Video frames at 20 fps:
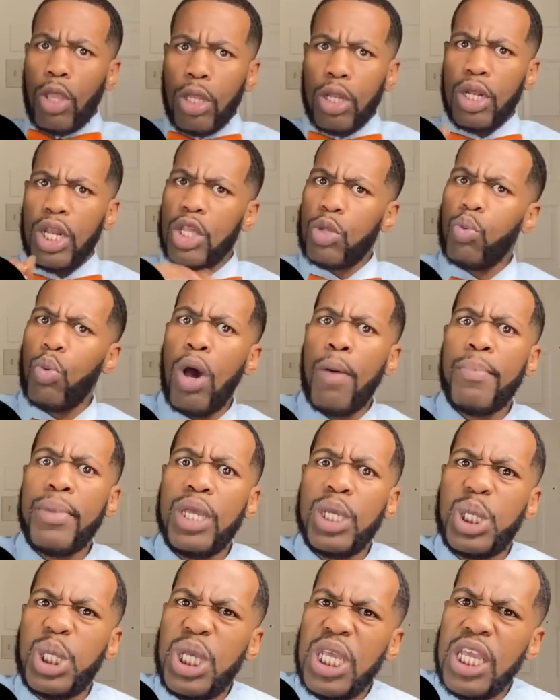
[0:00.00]
This woman,
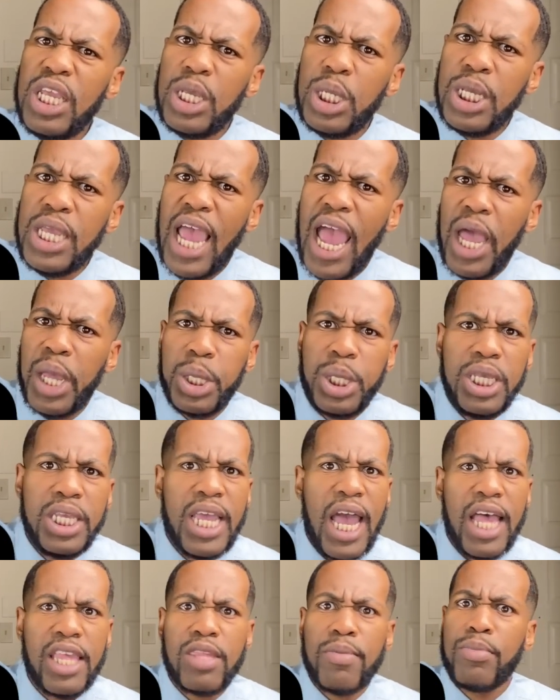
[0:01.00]
she she actually
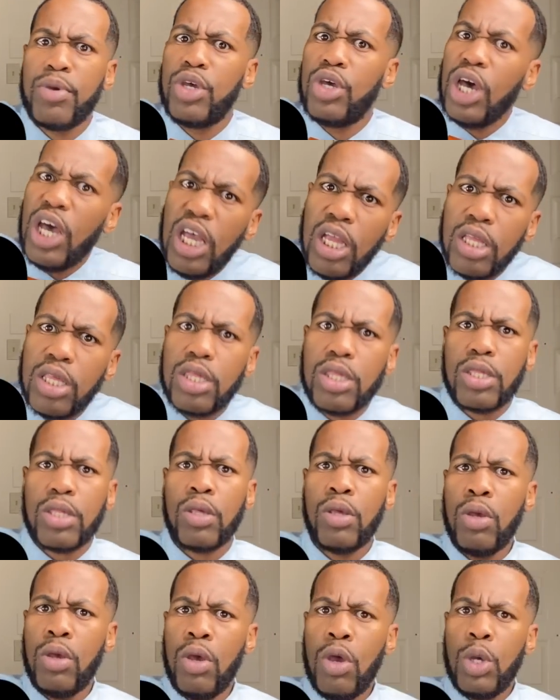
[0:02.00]
got some guts.
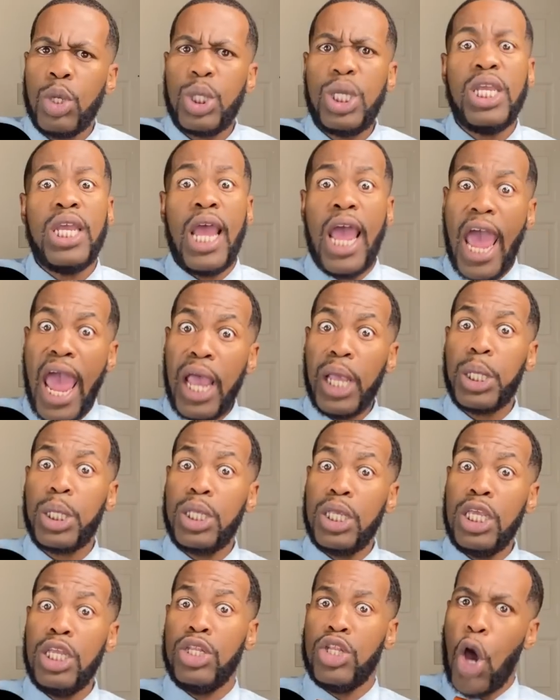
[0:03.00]
She
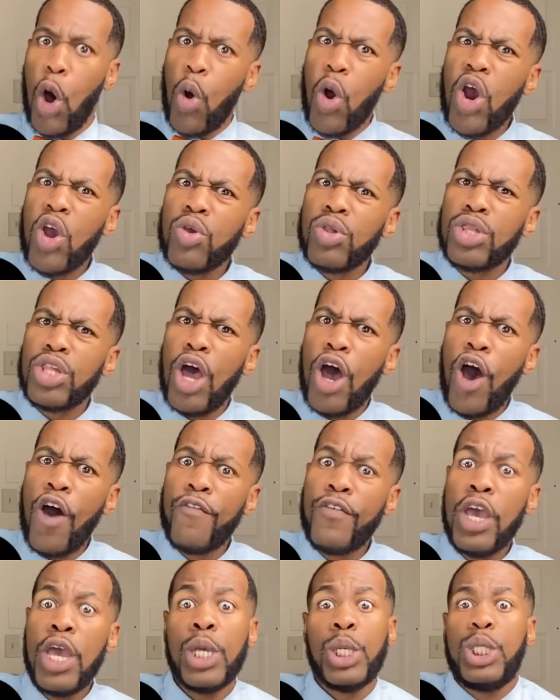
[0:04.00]
actually know herself.
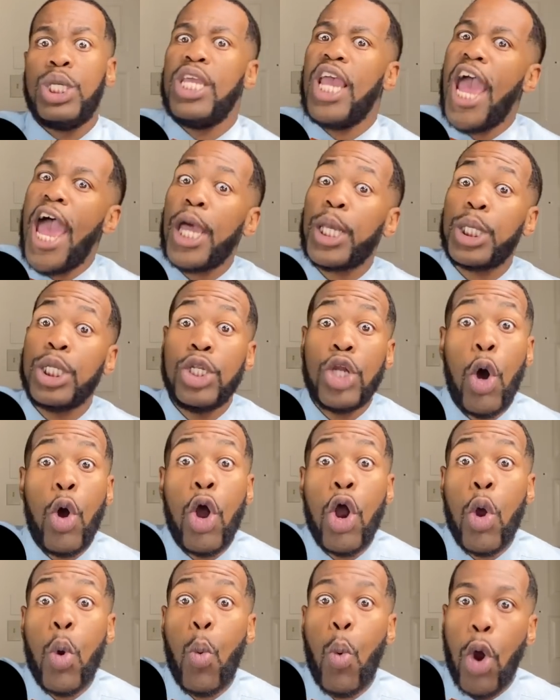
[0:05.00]
She actually know
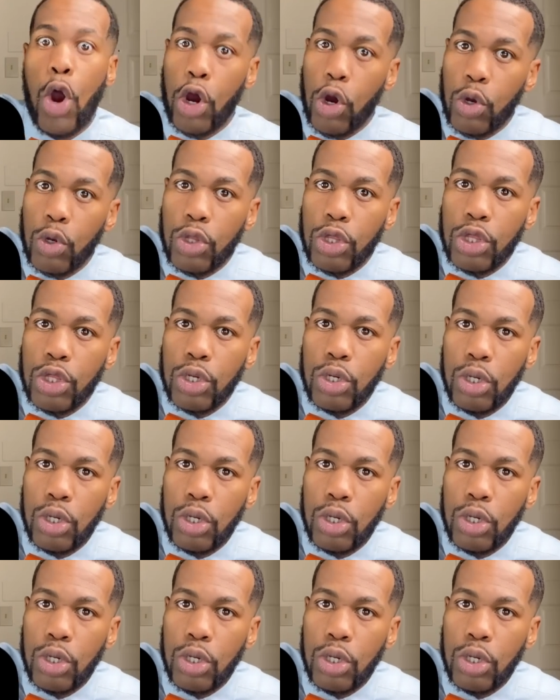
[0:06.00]
her worth.